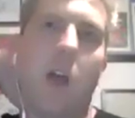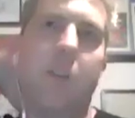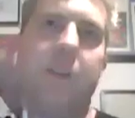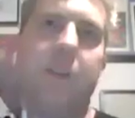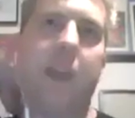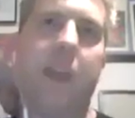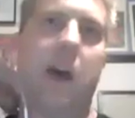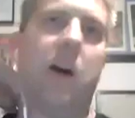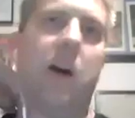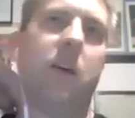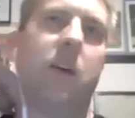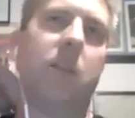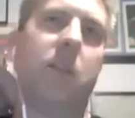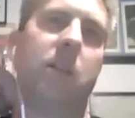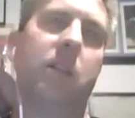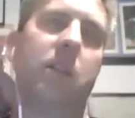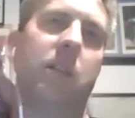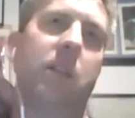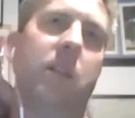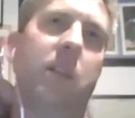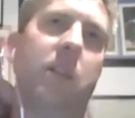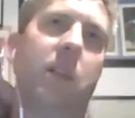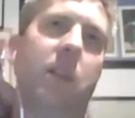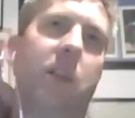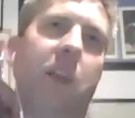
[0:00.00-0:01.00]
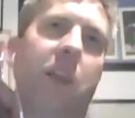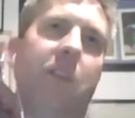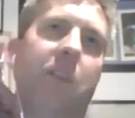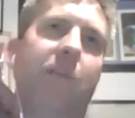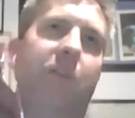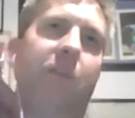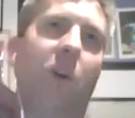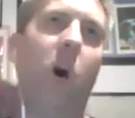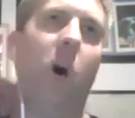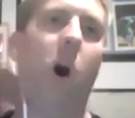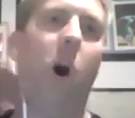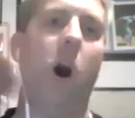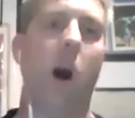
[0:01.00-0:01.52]
Now, if
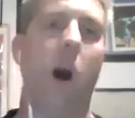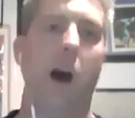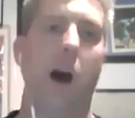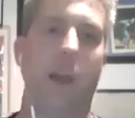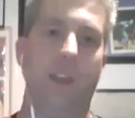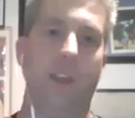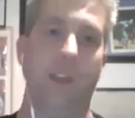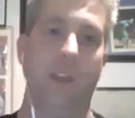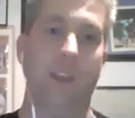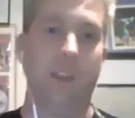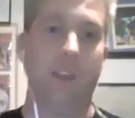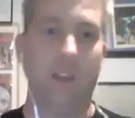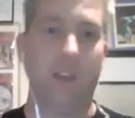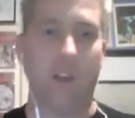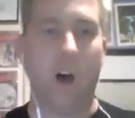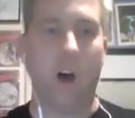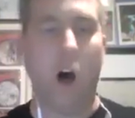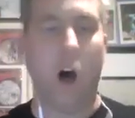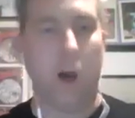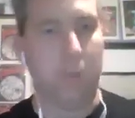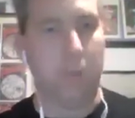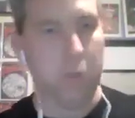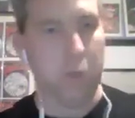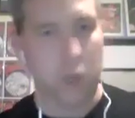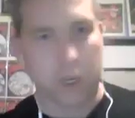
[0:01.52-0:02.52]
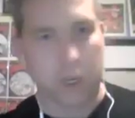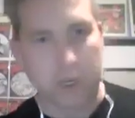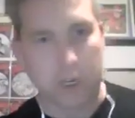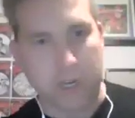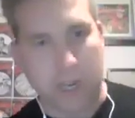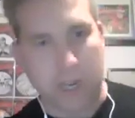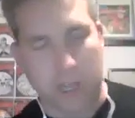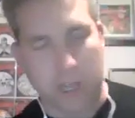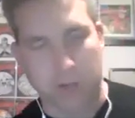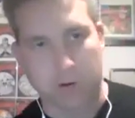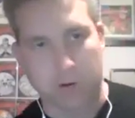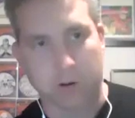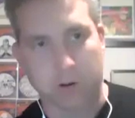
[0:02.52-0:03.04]
I, I'm not a
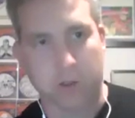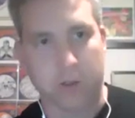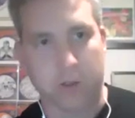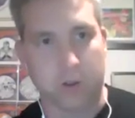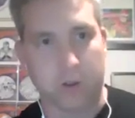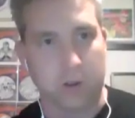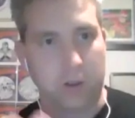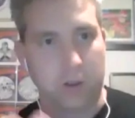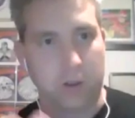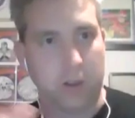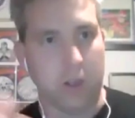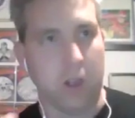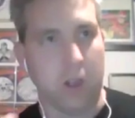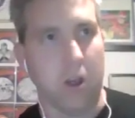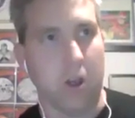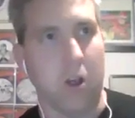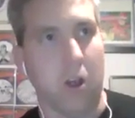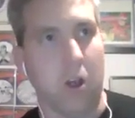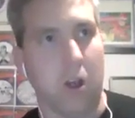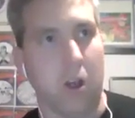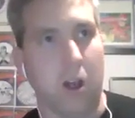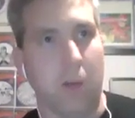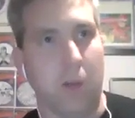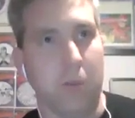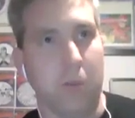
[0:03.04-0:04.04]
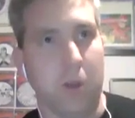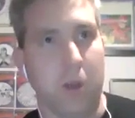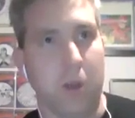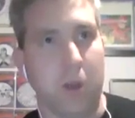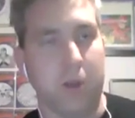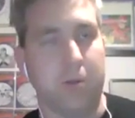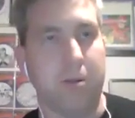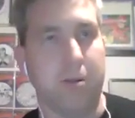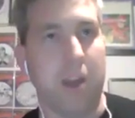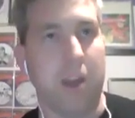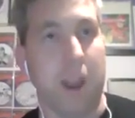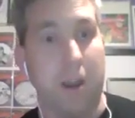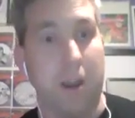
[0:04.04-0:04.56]
colorist, I'm not a
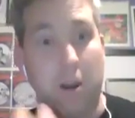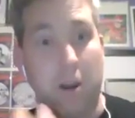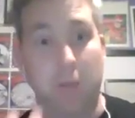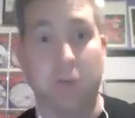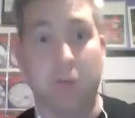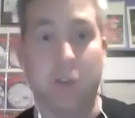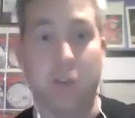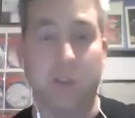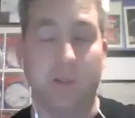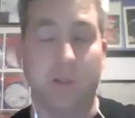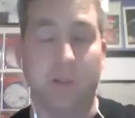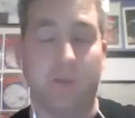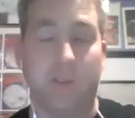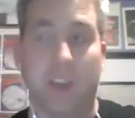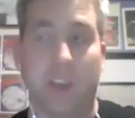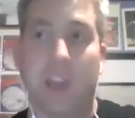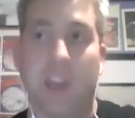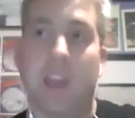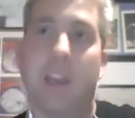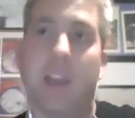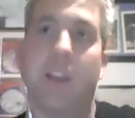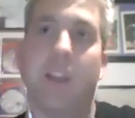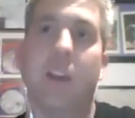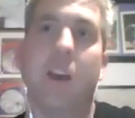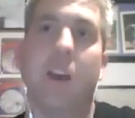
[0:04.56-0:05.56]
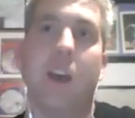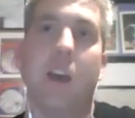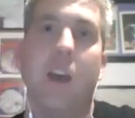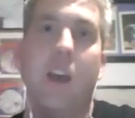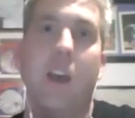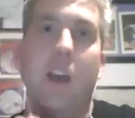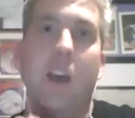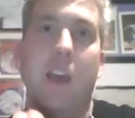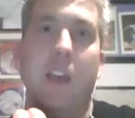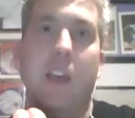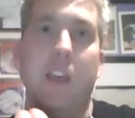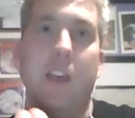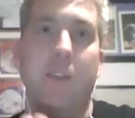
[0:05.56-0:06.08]
creator, I'm just a fan.
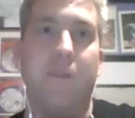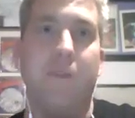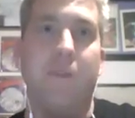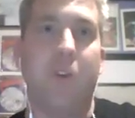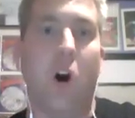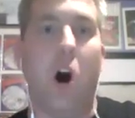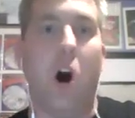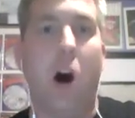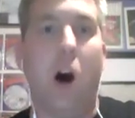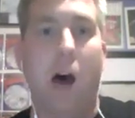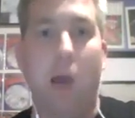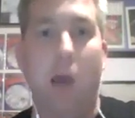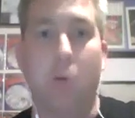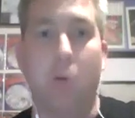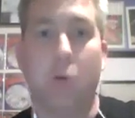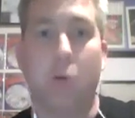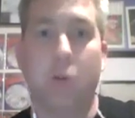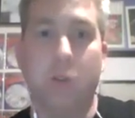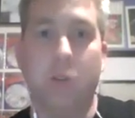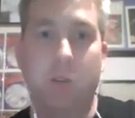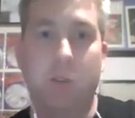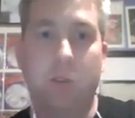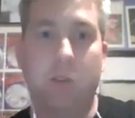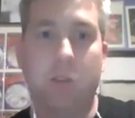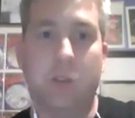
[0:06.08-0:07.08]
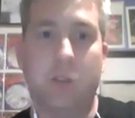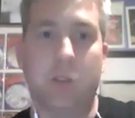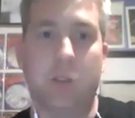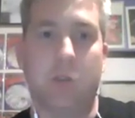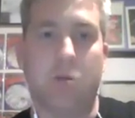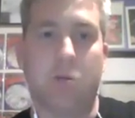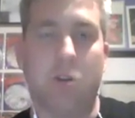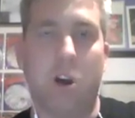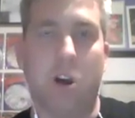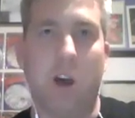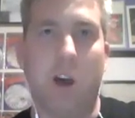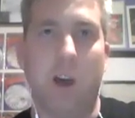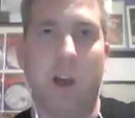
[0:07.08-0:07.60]
If I was to
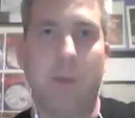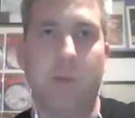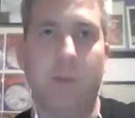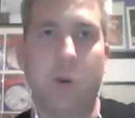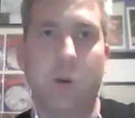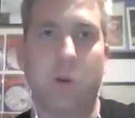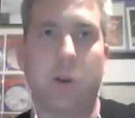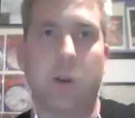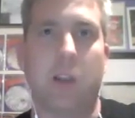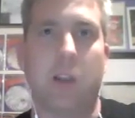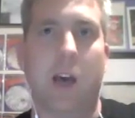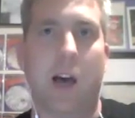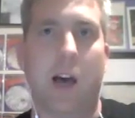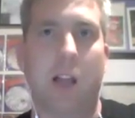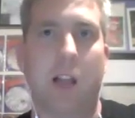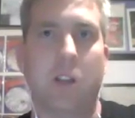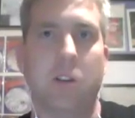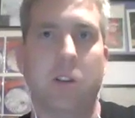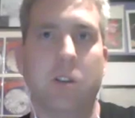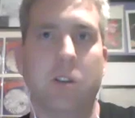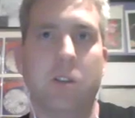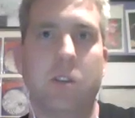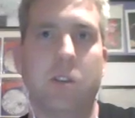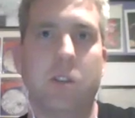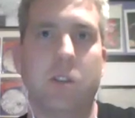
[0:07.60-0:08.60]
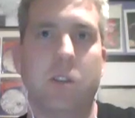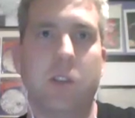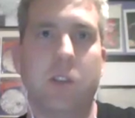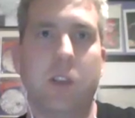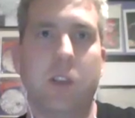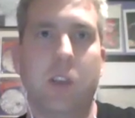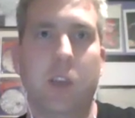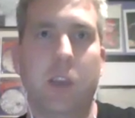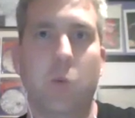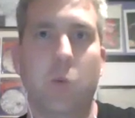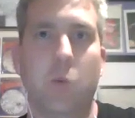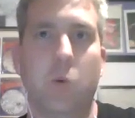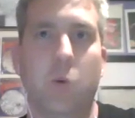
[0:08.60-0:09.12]
describe your colors,
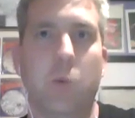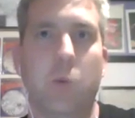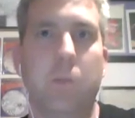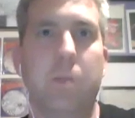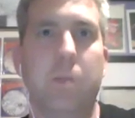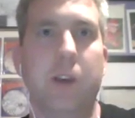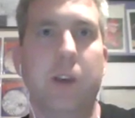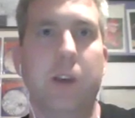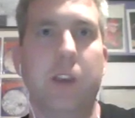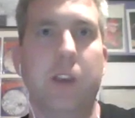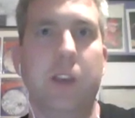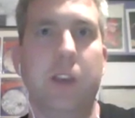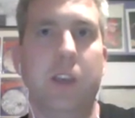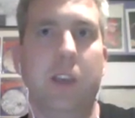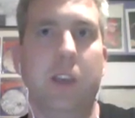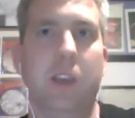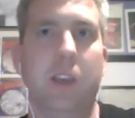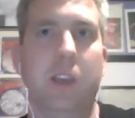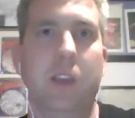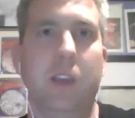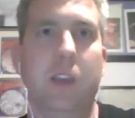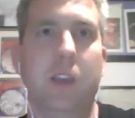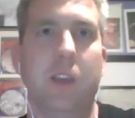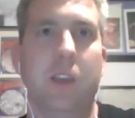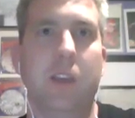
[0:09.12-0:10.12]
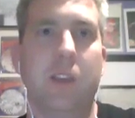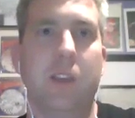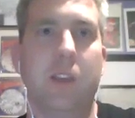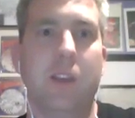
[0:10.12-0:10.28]
it would be...